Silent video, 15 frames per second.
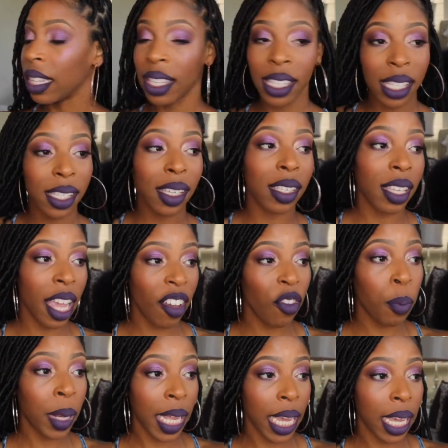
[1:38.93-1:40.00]
this is a safe
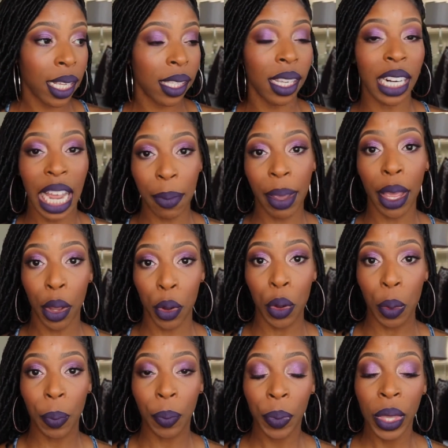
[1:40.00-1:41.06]
place and I'm at home.